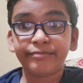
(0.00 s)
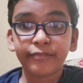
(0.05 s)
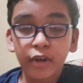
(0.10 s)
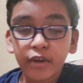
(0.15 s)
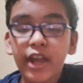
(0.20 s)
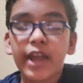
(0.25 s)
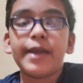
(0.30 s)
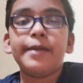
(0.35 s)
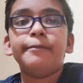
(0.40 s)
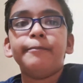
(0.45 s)

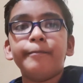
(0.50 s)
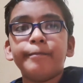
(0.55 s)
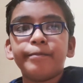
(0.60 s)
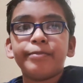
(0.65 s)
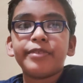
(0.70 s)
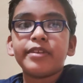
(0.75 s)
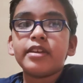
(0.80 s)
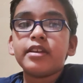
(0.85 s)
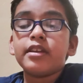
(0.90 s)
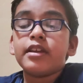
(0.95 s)
Okay.
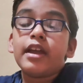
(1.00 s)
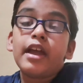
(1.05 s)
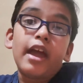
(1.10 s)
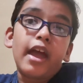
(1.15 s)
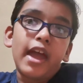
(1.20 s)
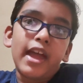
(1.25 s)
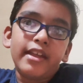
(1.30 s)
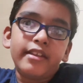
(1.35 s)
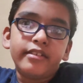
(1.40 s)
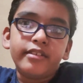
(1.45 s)

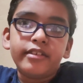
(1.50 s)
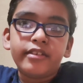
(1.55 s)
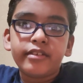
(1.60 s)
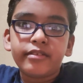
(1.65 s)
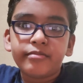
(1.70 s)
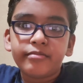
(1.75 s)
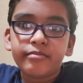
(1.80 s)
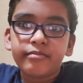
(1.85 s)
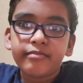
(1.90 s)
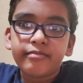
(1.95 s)
And
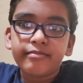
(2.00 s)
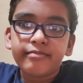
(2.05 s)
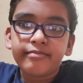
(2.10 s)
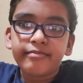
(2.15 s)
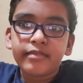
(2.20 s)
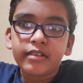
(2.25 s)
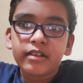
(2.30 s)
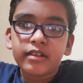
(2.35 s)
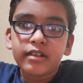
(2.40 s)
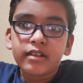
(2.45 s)

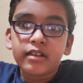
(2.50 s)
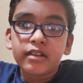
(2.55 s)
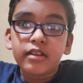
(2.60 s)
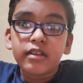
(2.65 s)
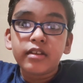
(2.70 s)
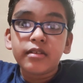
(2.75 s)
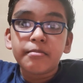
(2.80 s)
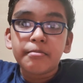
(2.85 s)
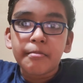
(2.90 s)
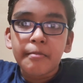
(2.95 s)

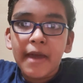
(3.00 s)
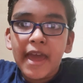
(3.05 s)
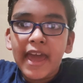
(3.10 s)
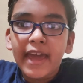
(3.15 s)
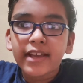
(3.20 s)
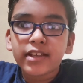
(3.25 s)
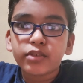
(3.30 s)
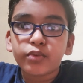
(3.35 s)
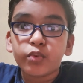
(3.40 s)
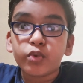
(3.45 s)

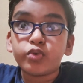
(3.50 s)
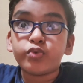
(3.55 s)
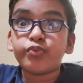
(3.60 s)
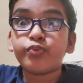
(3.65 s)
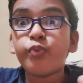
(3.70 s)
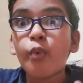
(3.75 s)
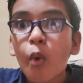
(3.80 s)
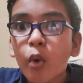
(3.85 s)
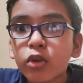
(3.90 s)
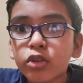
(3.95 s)
Max was
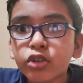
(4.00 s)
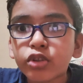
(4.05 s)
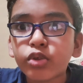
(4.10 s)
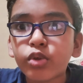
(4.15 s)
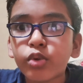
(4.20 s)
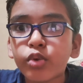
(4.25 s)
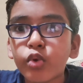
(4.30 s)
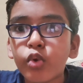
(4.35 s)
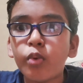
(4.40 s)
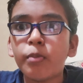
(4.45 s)
forced
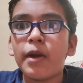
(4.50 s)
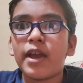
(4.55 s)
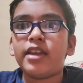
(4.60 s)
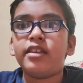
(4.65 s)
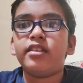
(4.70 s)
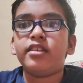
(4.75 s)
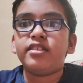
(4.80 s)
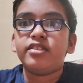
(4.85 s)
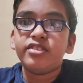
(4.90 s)
to do by